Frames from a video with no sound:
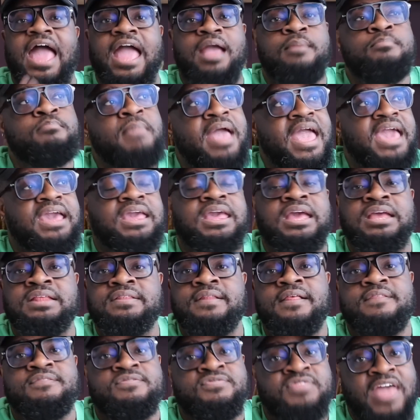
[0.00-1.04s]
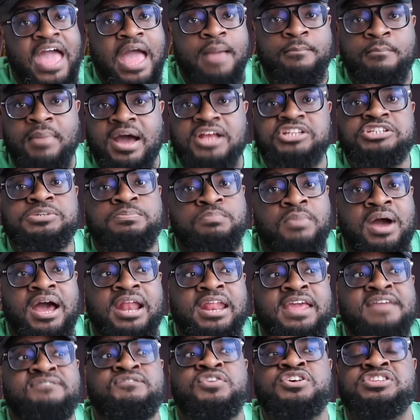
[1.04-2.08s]
ain't making that much
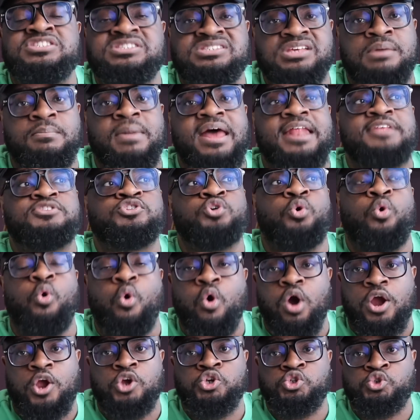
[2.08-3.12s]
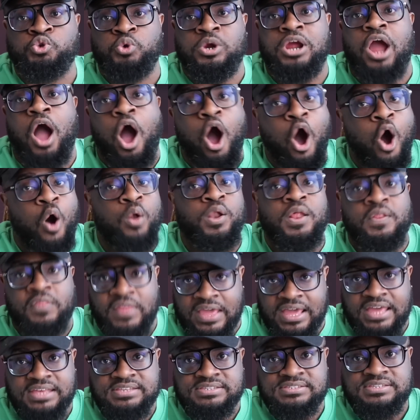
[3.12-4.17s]
money for somebody to orchestrate all of
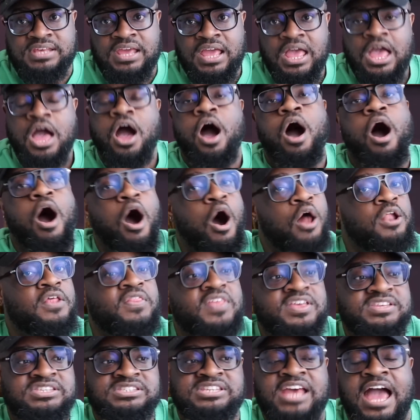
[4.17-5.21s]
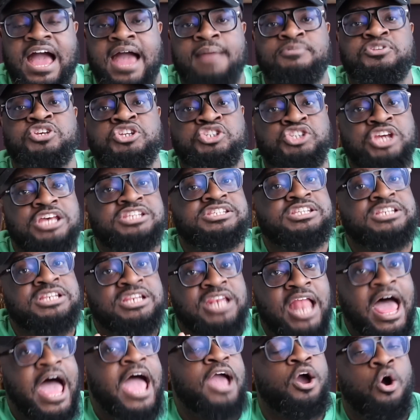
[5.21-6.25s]
this. All of this time to just
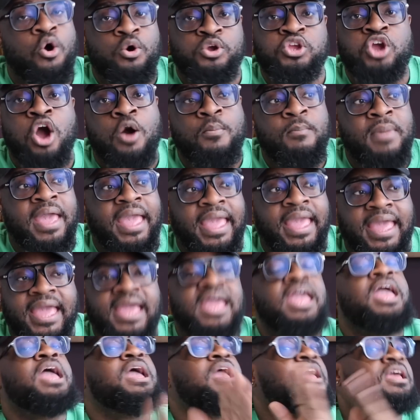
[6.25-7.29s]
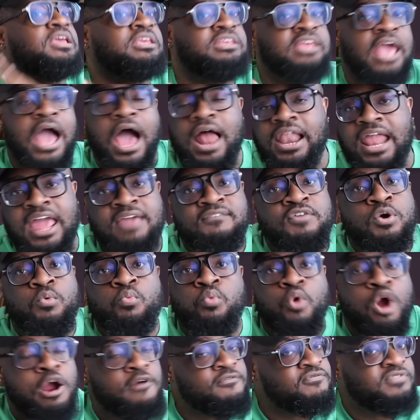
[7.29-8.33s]
lie on your man. Y'all ain't even
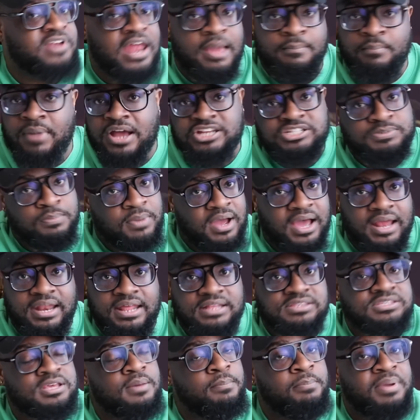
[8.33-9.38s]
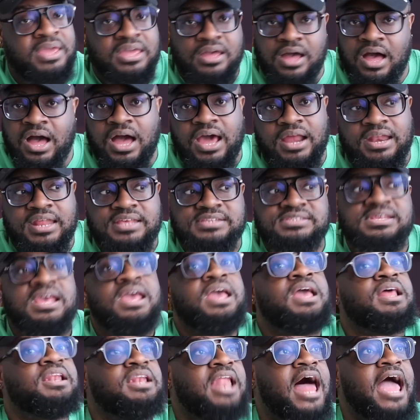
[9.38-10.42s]
worth that much money, to be honest.
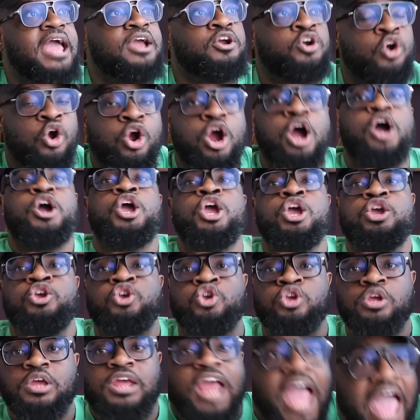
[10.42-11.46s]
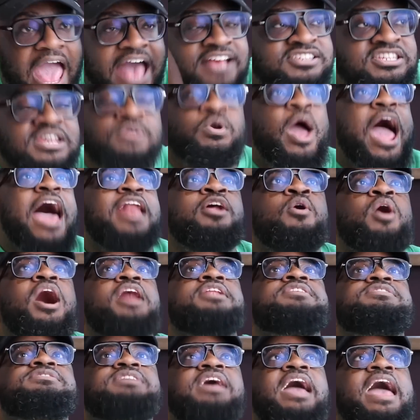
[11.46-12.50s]
Like, girl, I don't
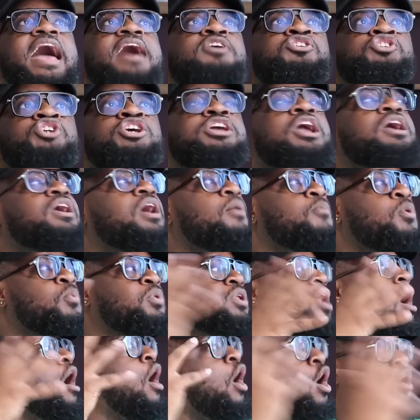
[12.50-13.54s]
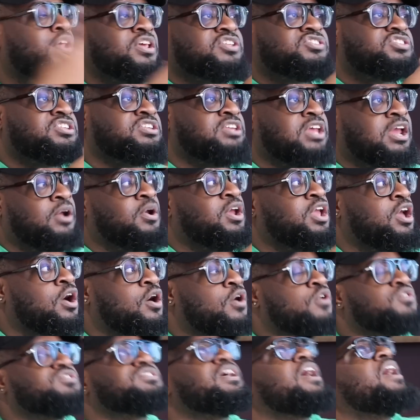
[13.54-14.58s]
understand how she can come up with all these
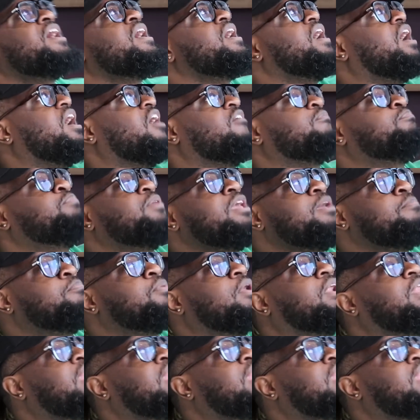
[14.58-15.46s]
scenarios of people